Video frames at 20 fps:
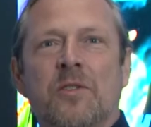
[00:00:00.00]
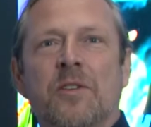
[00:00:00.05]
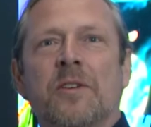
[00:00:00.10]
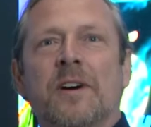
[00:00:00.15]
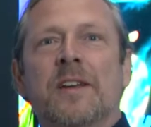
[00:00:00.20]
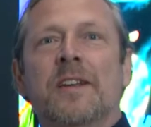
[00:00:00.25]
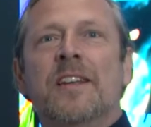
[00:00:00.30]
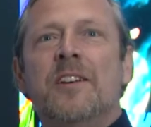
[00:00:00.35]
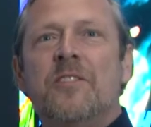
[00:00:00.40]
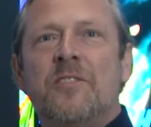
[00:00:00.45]
you
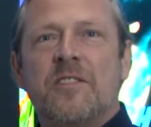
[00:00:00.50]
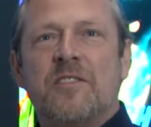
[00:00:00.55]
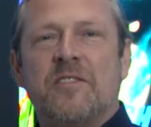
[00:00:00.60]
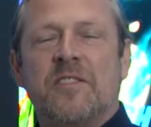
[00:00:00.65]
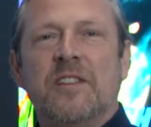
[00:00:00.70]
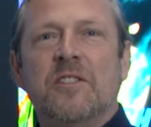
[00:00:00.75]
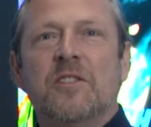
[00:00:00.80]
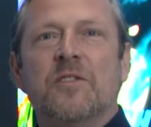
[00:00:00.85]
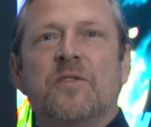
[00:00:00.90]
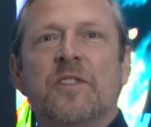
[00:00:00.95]
an
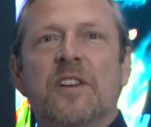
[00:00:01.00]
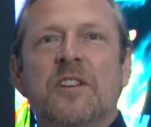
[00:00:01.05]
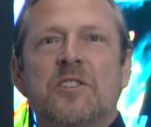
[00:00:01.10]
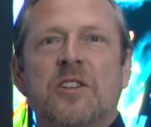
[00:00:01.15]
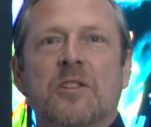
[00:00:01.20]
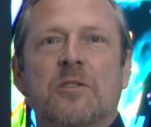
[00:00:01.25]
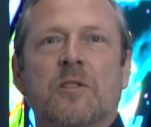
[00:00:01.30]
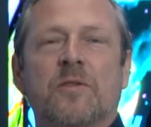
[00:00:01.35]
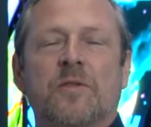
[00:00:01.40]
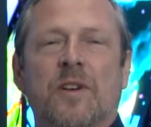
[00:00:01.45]
interesting new
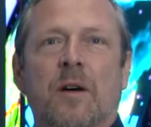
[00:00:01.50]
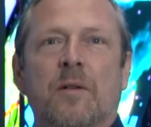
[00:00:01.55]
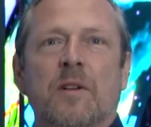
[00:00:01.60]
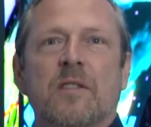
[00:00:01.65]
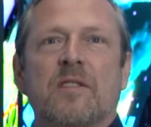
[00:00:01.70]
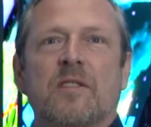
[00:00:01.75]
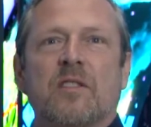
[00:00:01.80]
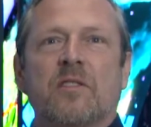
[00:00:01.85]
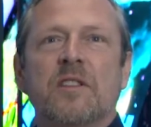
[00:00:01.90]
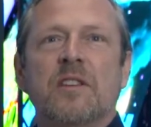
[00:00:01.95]
feature of our
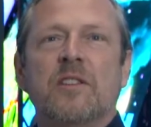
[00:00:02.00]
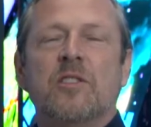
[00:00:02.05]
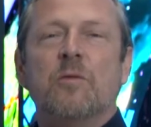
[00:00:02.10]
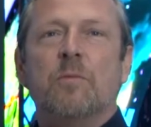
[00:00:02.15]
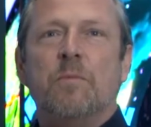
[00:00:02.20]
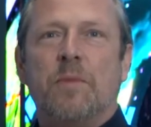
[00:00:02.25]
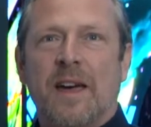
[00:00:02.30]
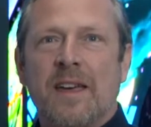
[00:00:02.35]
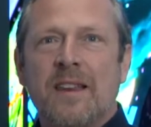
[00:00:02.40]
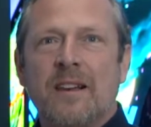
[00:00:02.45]
SONICUE
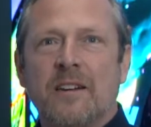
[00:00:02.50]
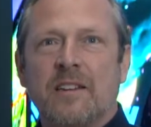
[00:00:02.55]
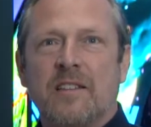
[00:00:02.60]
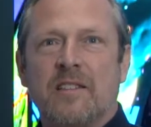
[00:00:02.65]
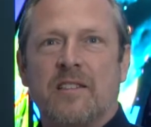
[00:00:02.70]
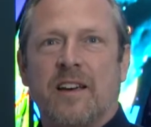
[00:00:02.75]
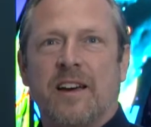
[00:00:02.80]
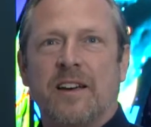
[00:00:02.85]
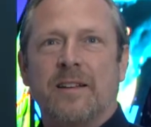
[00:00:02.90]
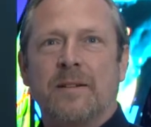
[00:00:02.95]
panel
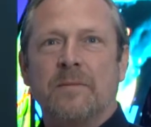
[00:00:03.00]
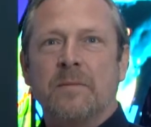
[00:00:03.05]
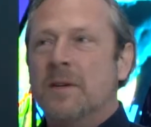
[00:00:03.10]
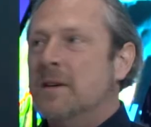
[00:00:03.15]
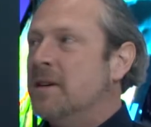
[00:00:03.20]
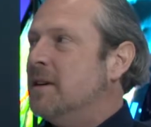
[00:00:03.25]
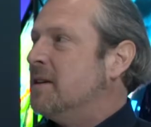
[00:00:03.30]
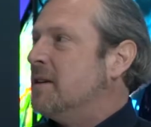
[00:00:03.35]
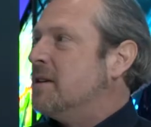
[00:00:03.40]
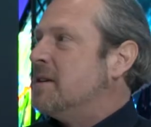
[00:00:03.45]
designer.
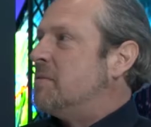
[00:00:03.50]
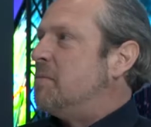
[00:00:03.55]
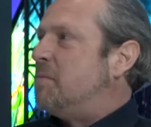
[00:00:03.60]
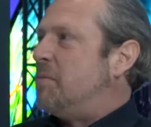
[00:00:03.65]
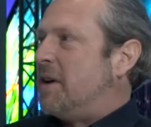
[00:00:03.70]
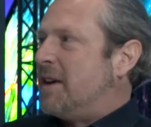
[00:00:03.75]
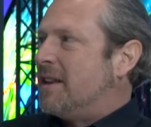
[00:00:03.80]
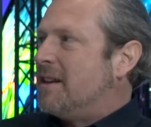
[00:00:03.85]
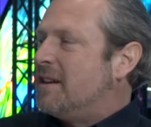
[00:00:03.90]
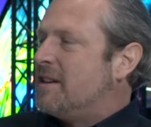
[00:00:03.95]

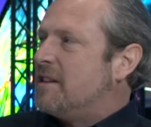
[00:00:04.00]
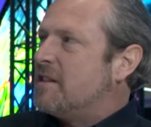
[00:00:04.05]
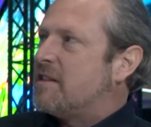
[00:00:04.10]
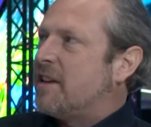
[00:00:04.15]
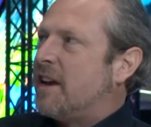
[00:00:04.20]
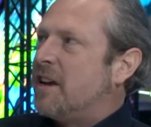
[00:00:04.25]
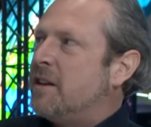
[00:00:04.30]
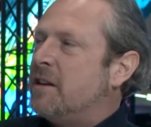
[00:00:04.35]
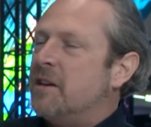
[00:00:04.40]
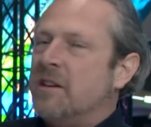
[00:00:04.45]
Panel
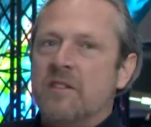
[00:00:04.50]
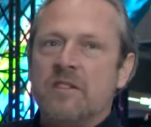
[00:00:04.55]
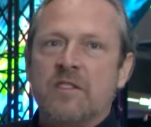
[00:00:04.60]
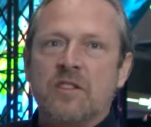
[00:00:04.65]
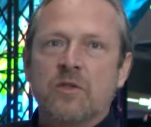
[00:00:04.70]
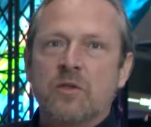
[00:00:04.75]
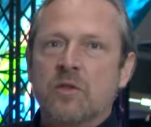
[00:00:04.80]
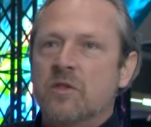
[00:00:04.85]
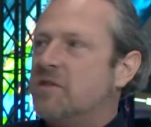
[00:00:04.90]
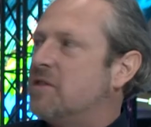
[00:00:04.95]
designer is
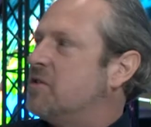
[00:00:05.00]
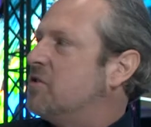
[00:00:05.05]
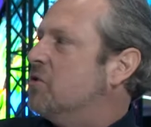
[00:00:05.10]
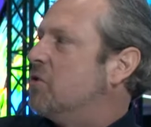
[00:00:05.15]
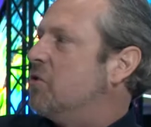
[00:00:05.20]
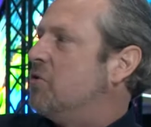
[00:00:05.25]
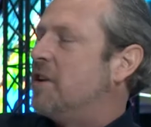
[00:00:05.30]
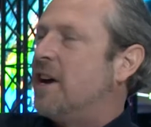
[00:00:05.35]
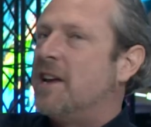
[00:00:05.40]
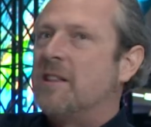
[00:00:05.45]
used to
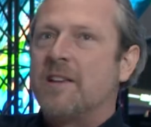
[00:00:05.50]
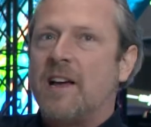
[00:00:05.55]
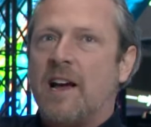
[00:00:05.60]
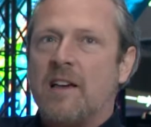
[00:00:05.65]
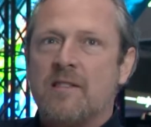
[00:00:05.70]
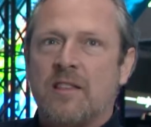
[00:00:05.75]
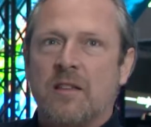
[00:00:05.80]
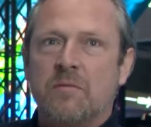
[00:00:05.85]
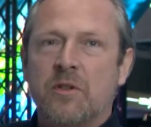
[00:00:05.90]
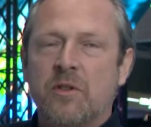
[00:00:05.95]
create
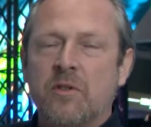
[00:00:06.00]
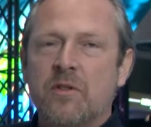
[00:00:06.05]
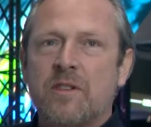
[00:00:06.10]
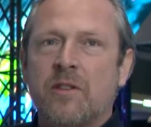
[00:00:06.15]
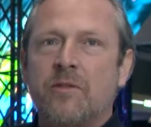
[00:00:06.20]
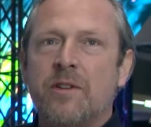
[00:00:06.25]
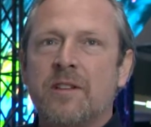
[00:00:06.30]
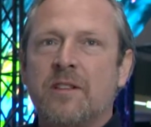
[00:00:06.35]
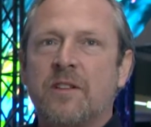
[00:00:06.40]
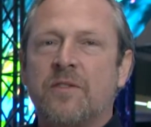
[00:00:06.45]
custom
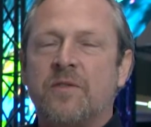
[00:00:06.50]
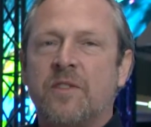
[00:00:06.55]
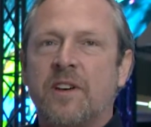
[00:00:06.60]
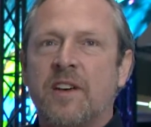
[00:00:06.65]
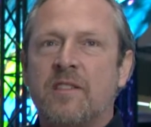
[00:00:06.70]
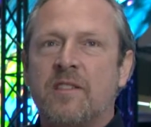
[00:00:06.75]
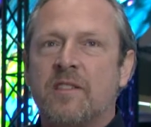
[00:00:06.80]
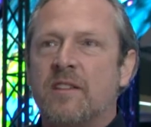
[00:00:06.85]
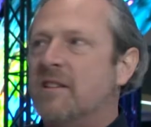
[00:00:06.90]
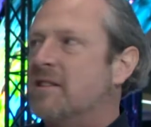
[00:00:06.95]
user
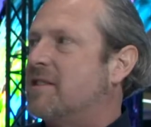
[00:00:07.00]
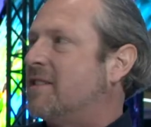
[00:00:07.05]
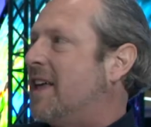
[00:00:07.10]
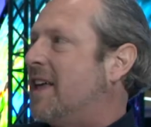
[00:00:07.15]
interfaces,